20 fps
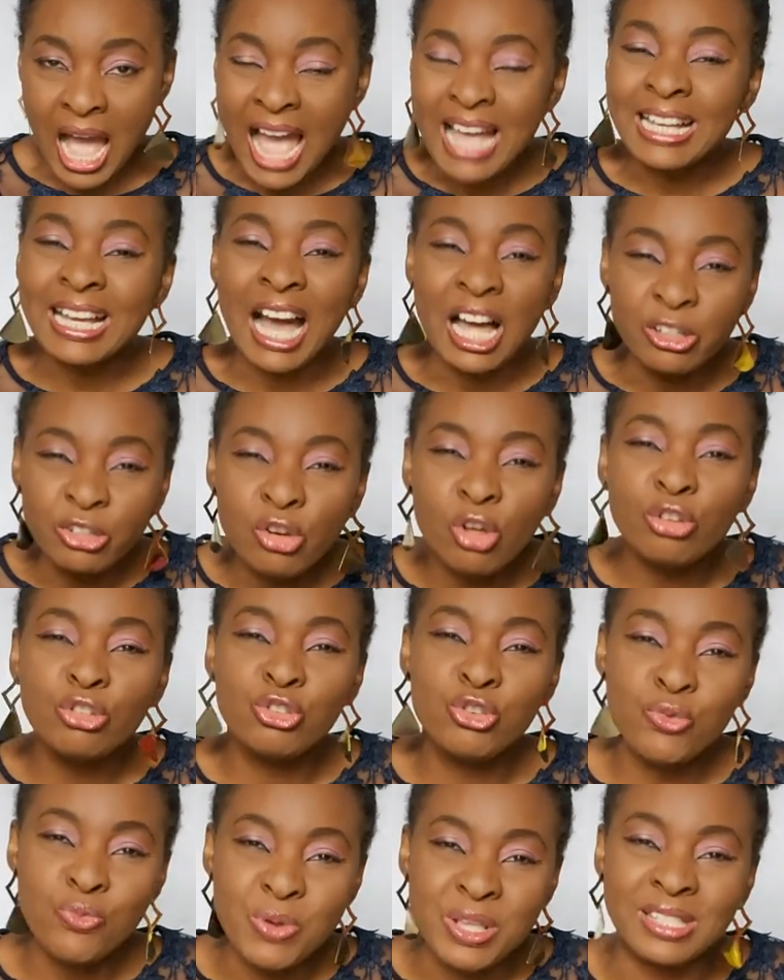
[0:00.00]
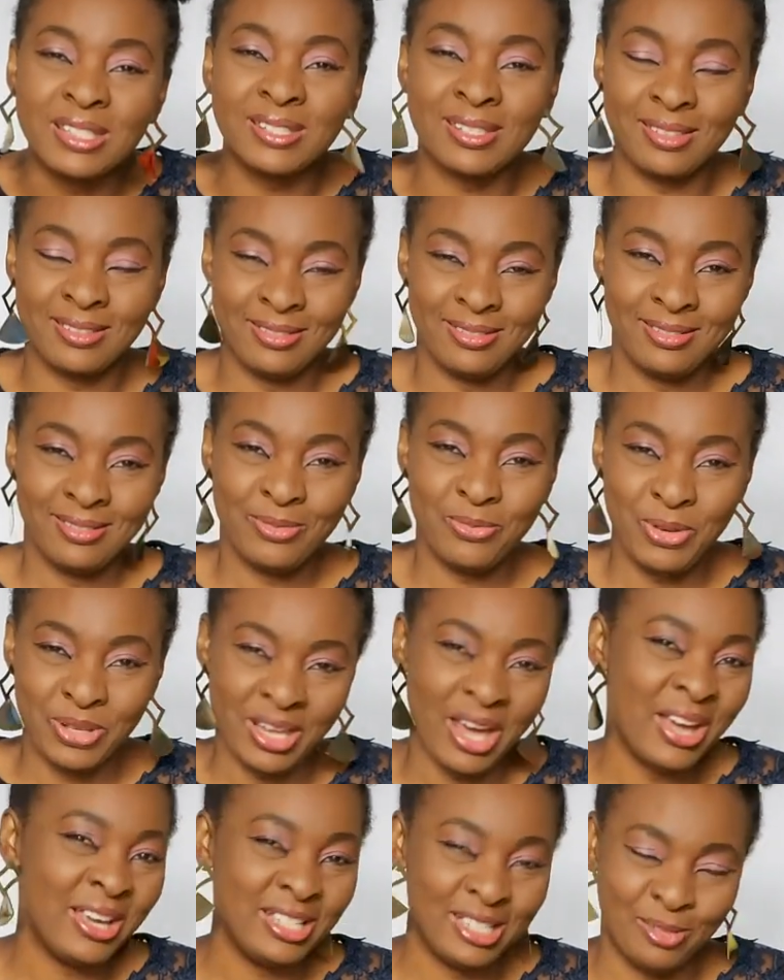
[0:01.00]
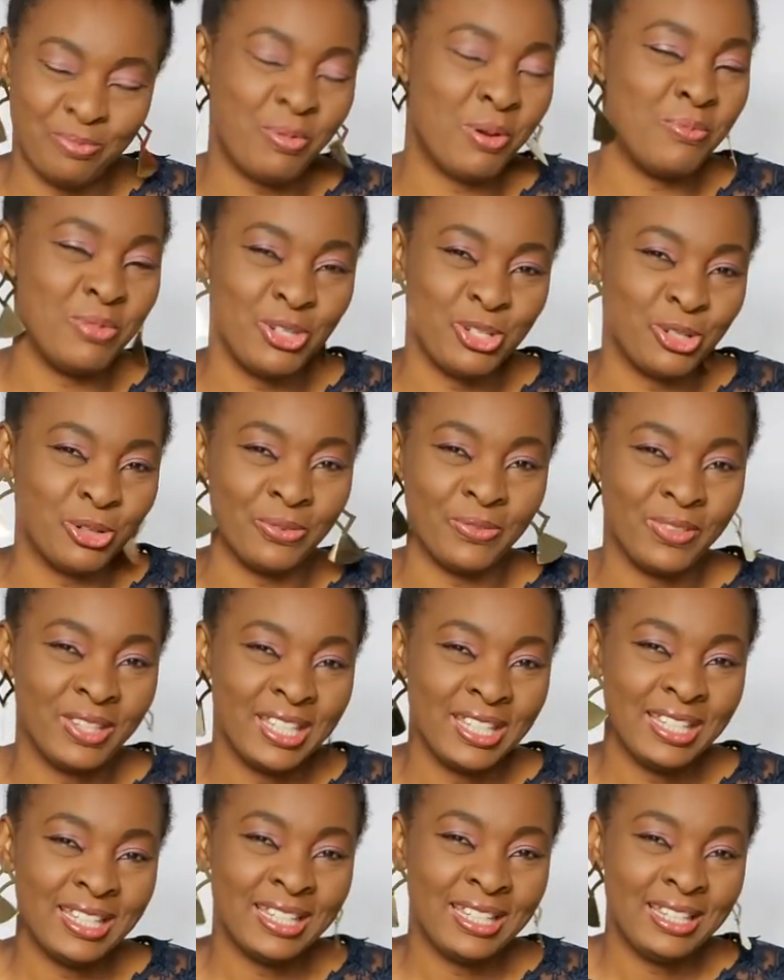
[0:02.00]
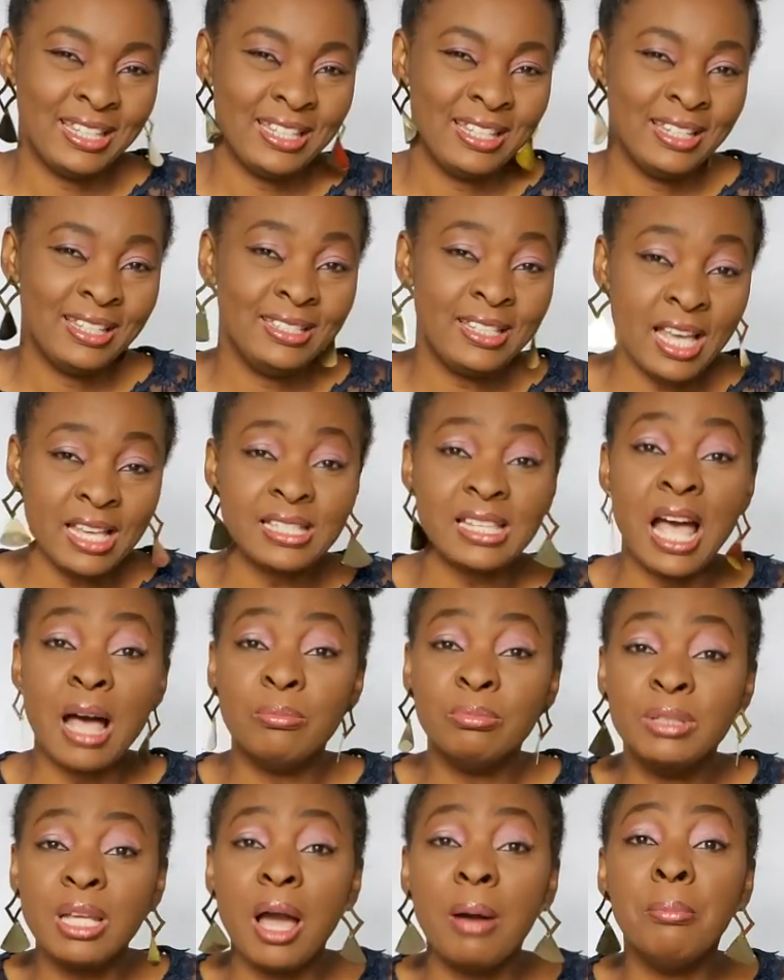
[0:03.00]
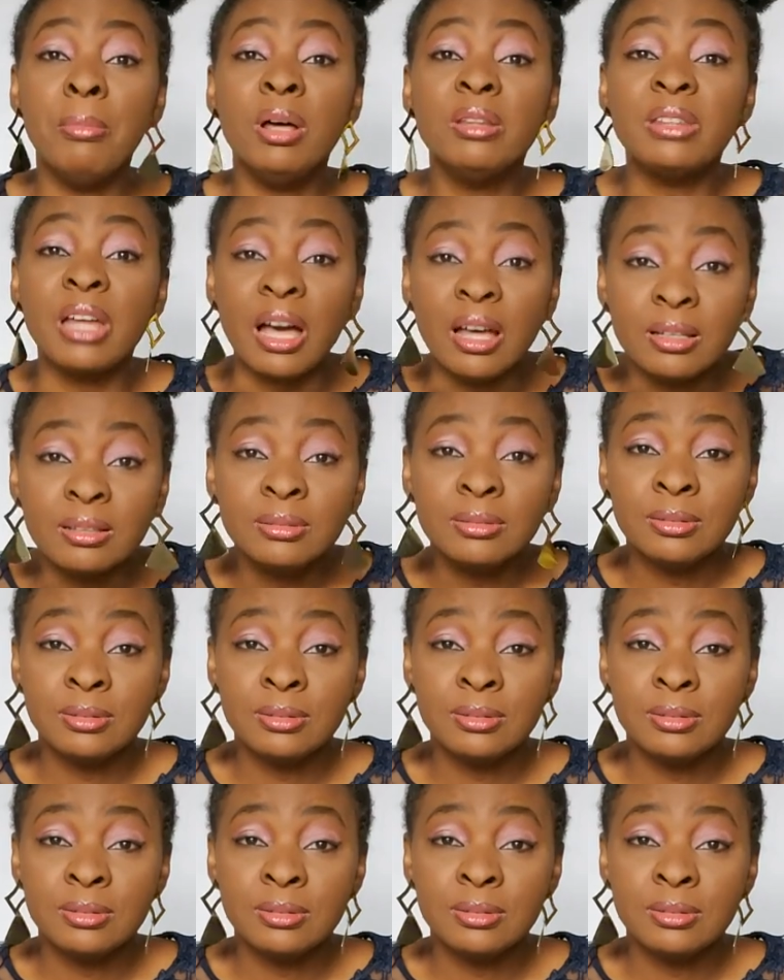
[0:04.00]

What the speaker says: I cannot do it without his permission. Yes, I'm their mother,